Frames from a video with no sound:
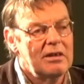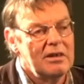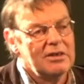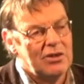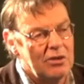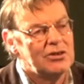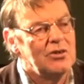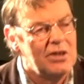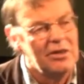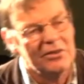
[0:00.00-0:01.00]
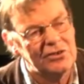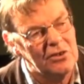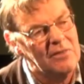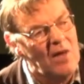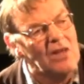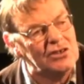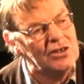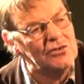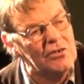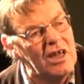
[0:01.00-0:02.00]
yeah, to, to, the, to the
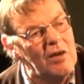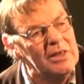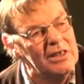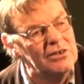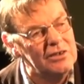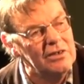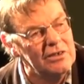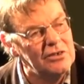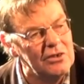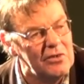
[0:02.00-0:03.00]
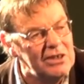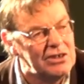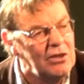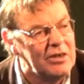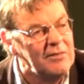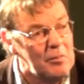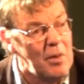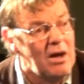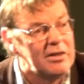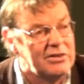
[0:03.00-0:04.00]
vultures who are coming into the, to Greece looking for
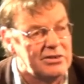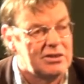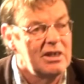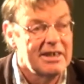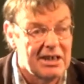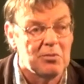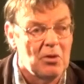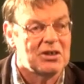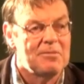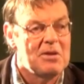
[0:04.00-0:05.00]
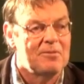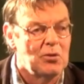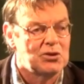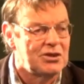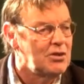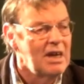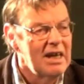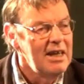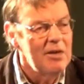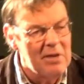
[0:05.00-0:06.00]
bargains? Yeah. That's what they're being forced to do.
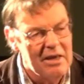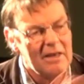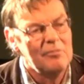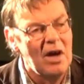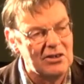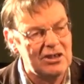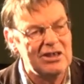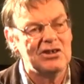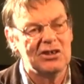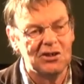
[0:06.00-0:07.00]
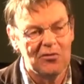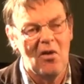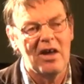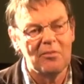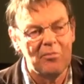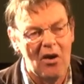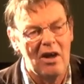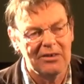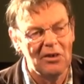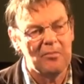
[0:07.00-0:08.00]
It'd be much easier to run a, pr
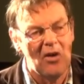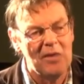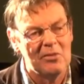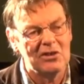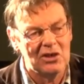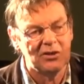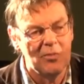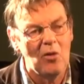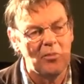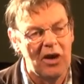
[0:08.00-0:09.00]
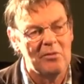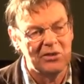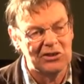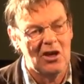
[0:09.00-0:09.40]
a primary, a small primary